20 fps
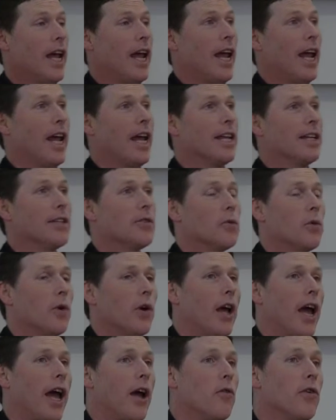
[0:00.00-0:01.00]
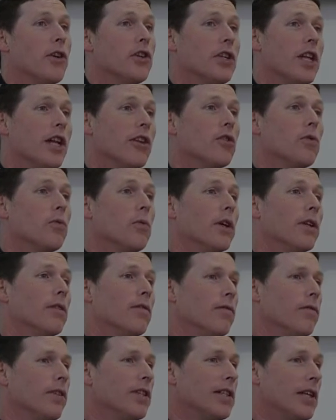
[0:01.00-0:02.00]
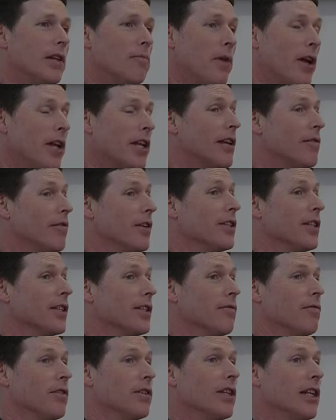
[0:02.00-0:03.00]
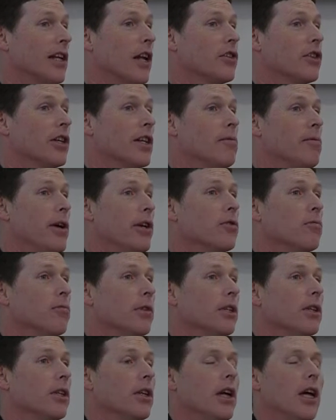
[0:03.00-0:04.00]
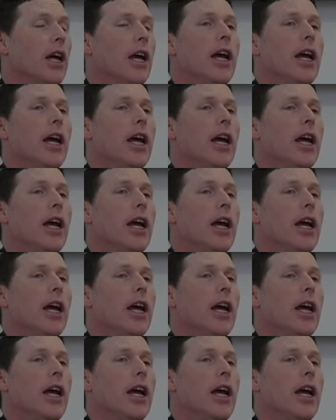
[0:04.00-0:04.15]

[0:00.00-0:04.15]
is originated with medical physics and physiological measurement,